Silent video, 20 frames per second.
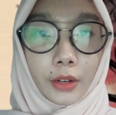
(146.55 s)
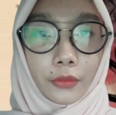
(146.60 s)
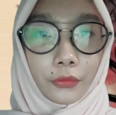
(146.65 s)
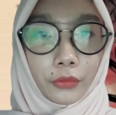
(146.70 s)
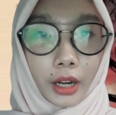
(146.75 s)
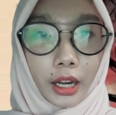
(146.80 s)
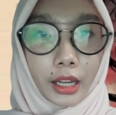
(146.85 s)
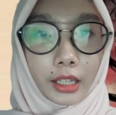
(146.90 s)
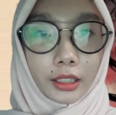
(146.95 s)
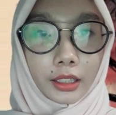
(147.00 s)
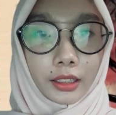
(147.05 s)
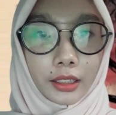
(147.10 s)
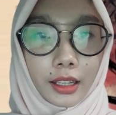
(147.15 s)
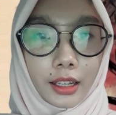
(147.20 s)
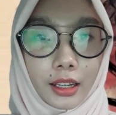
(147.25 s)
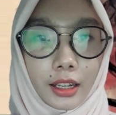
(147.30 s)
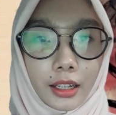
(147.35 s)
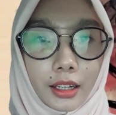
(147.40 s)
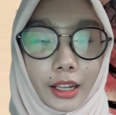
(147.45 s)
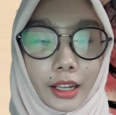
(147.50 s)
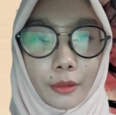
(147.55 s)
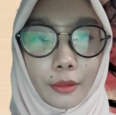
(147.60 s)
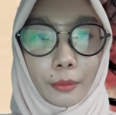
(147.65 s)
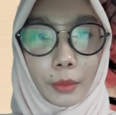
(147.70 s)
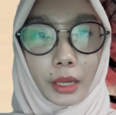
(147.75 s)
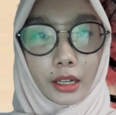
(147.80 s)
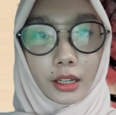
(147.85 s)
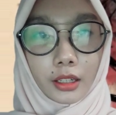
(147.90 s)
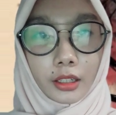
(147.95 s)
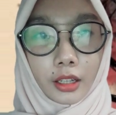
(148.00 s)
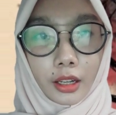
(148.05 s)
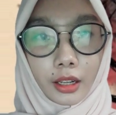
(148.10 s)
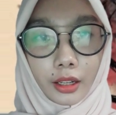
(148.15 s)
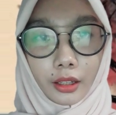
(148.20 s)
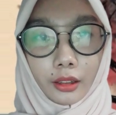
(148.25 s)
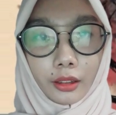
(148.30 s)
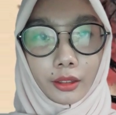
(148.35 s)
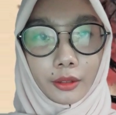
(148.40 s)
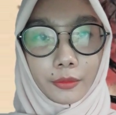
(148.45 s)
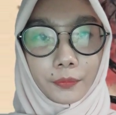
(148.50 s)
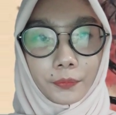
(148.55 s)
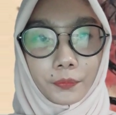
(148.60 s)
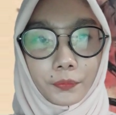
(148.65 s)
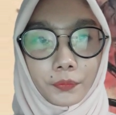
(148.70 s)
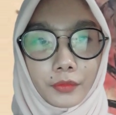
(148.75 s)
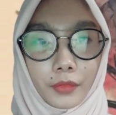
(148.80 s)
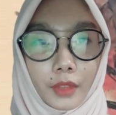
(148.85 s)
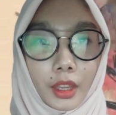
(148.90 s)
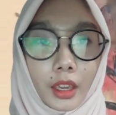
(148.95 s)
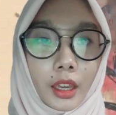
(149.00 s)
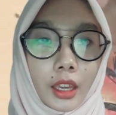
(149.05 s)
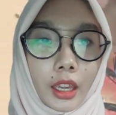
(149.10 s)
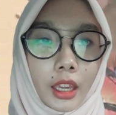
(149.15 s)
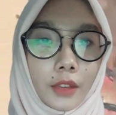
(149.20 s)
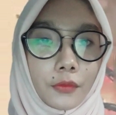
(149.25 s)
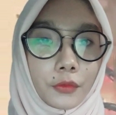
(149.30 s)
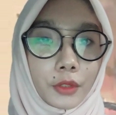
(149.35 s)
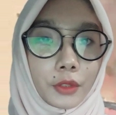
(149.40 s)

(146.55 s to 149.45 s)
Finally, they made a deal. If